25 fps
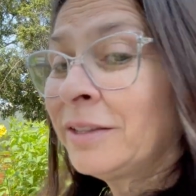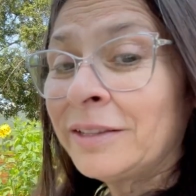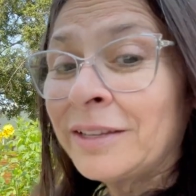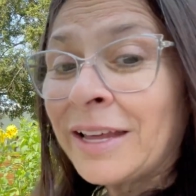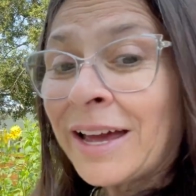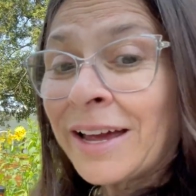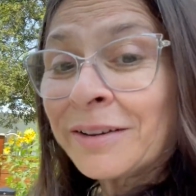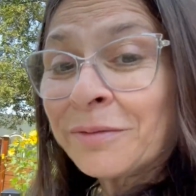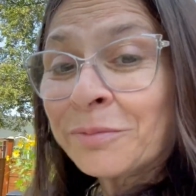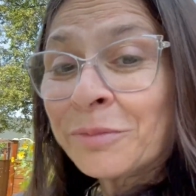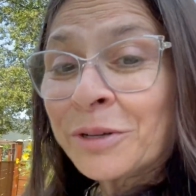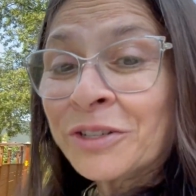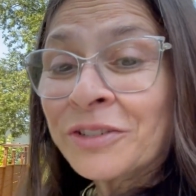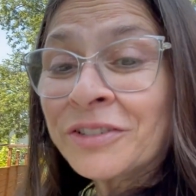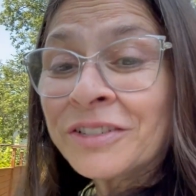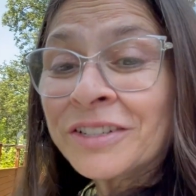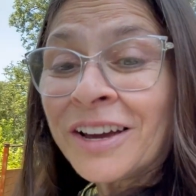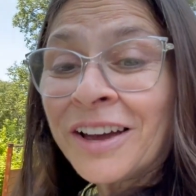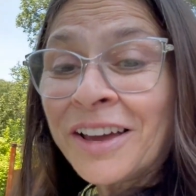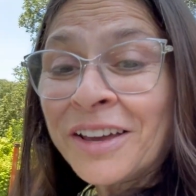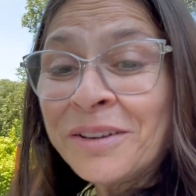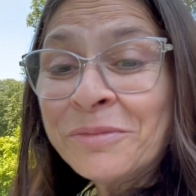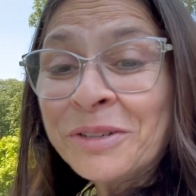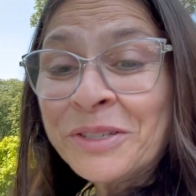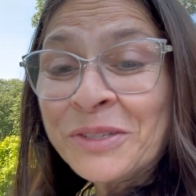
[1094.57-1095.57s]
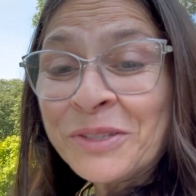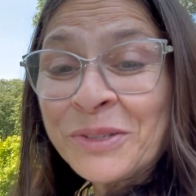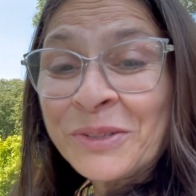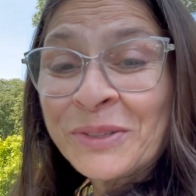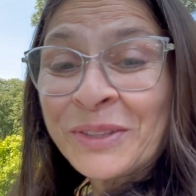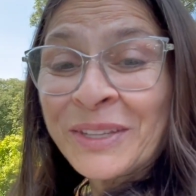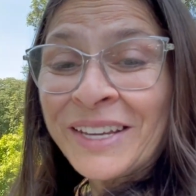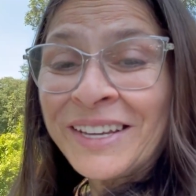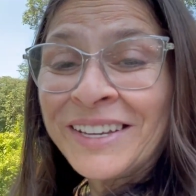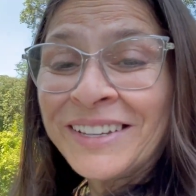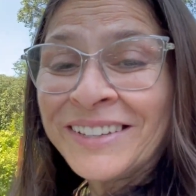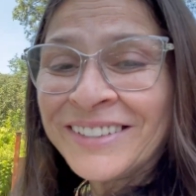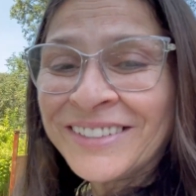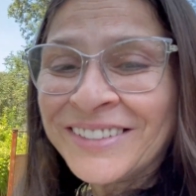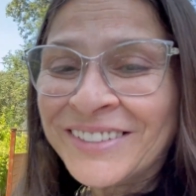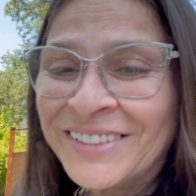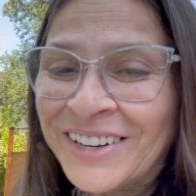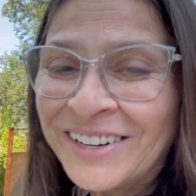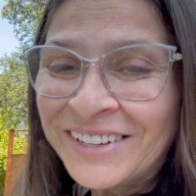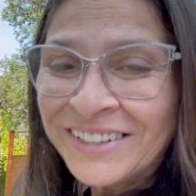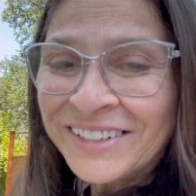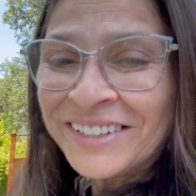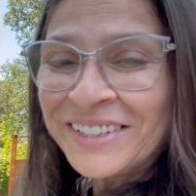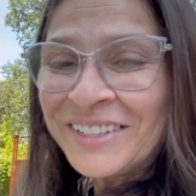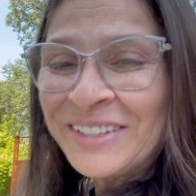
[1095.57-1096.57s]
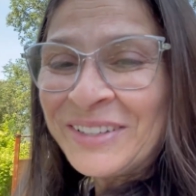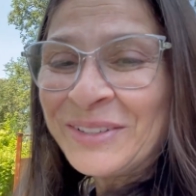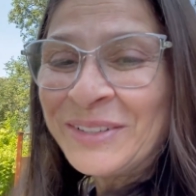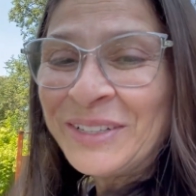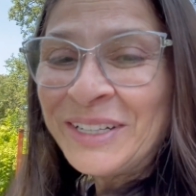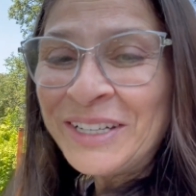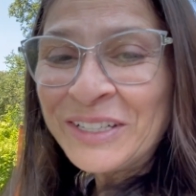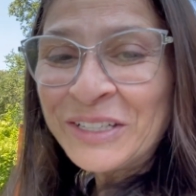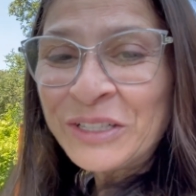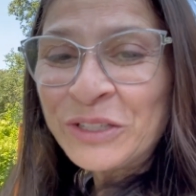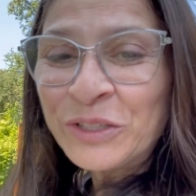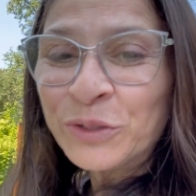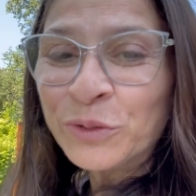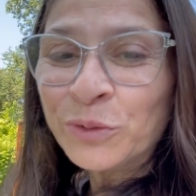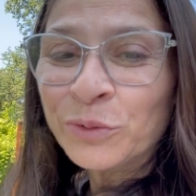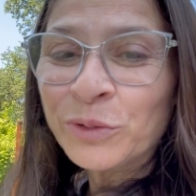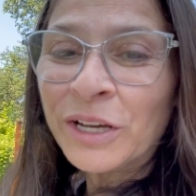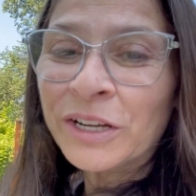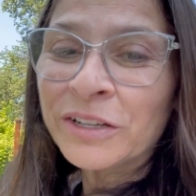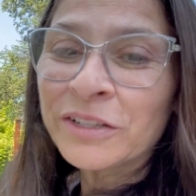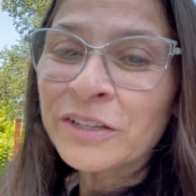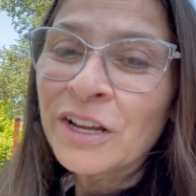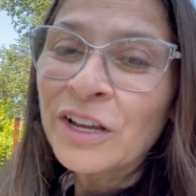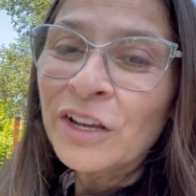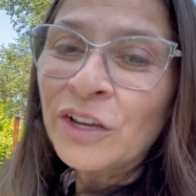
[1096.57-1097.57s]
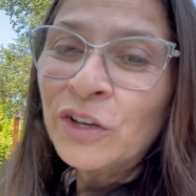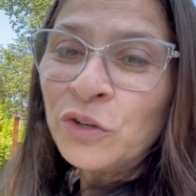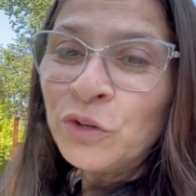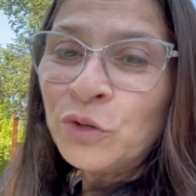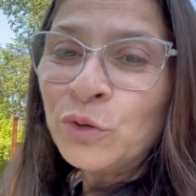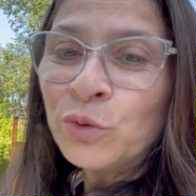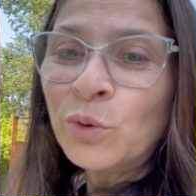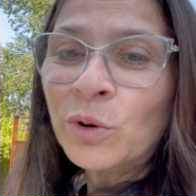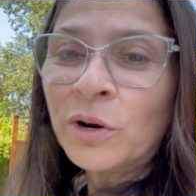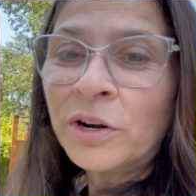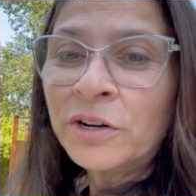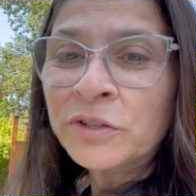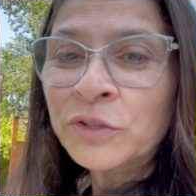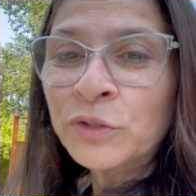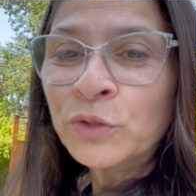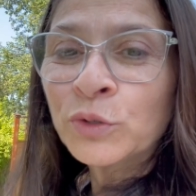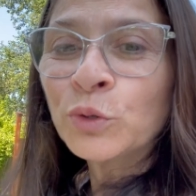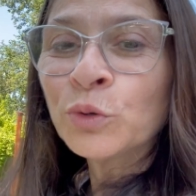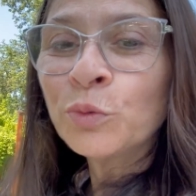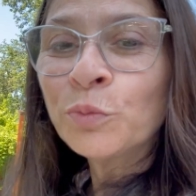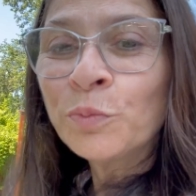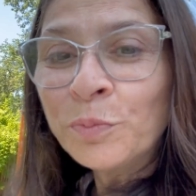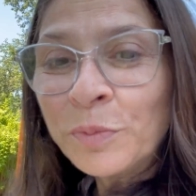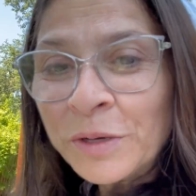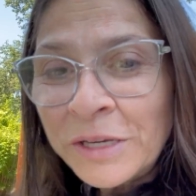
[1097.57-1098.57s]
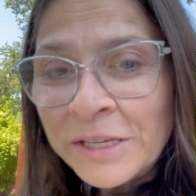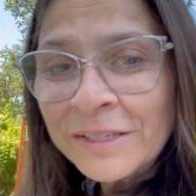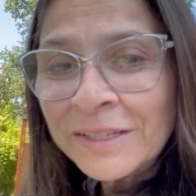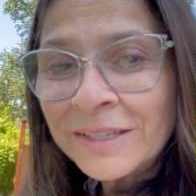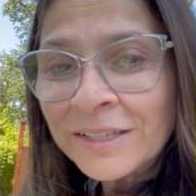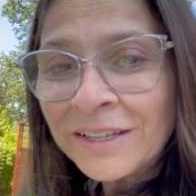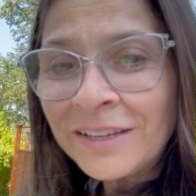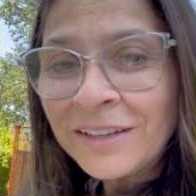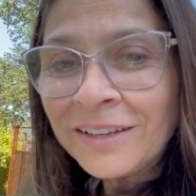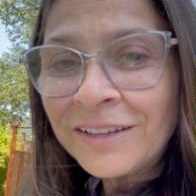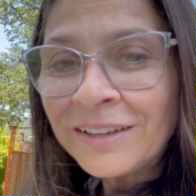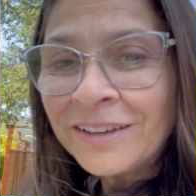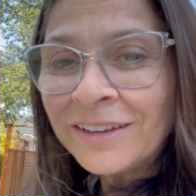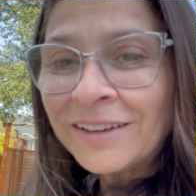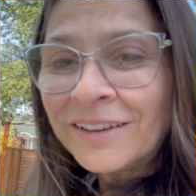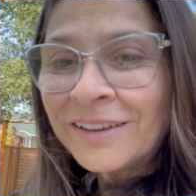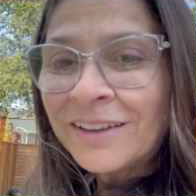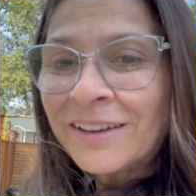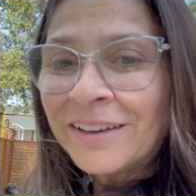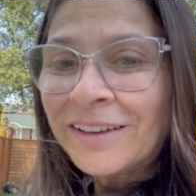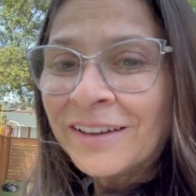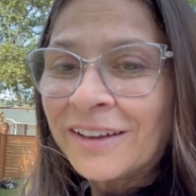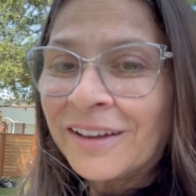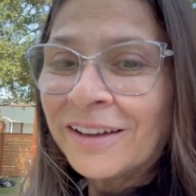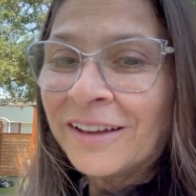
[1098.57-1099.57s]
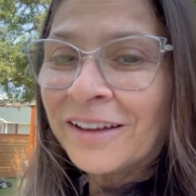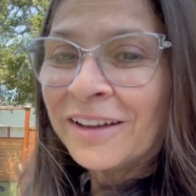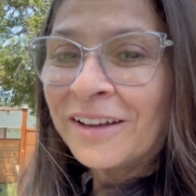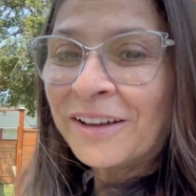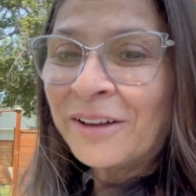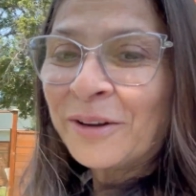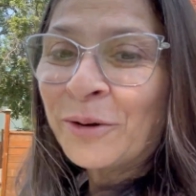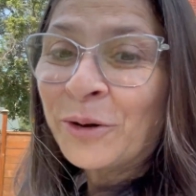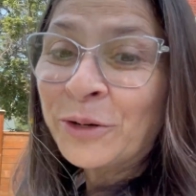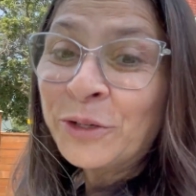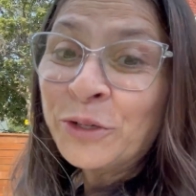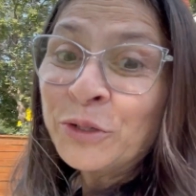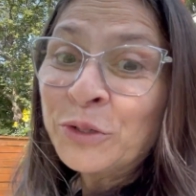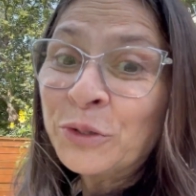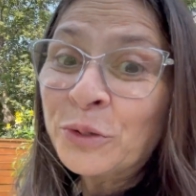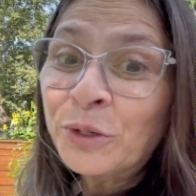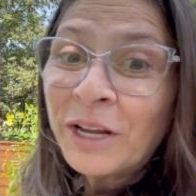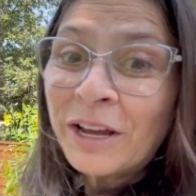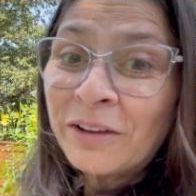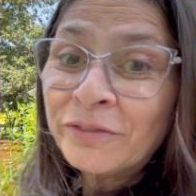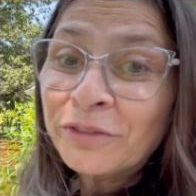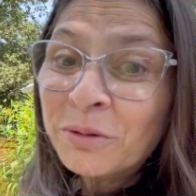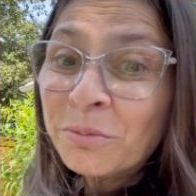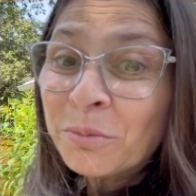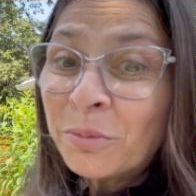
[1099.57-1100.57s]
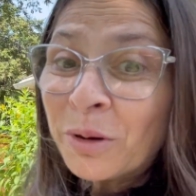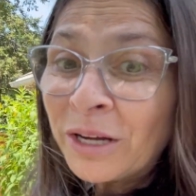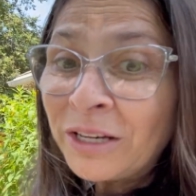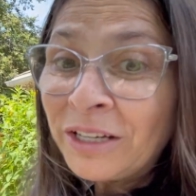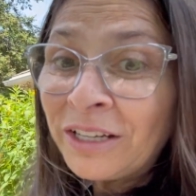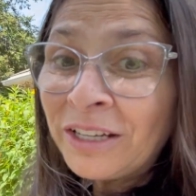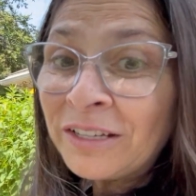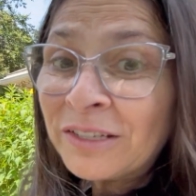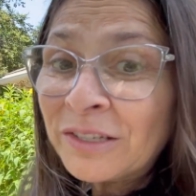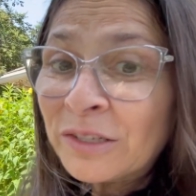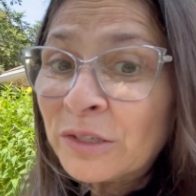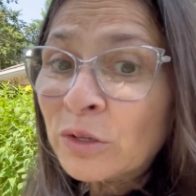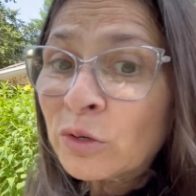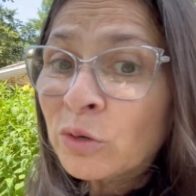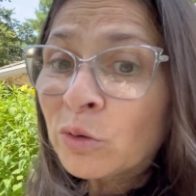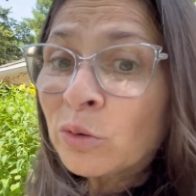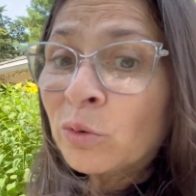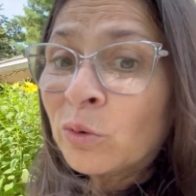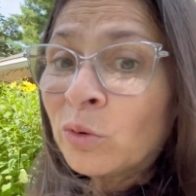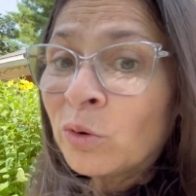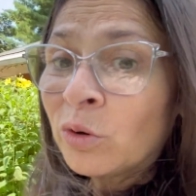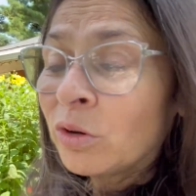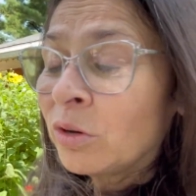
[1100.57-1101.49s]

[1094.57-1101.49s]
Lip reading: that much time as you think you need to, that you are too busy or you don't have the money. So